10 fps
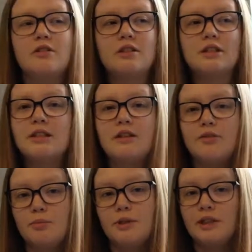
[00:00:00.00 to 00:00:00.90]
honestly I've
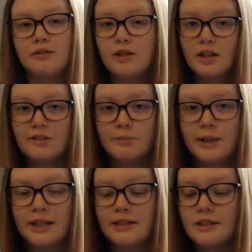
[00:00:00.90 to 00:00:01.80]
completely run out of
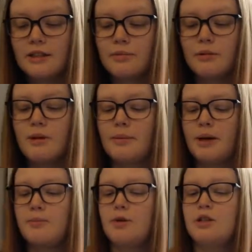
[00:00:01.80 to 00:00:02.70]
places to put my
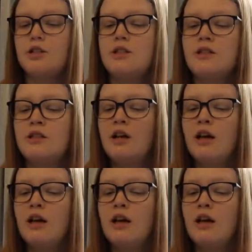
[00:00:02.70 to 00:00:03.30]
paintbrushes.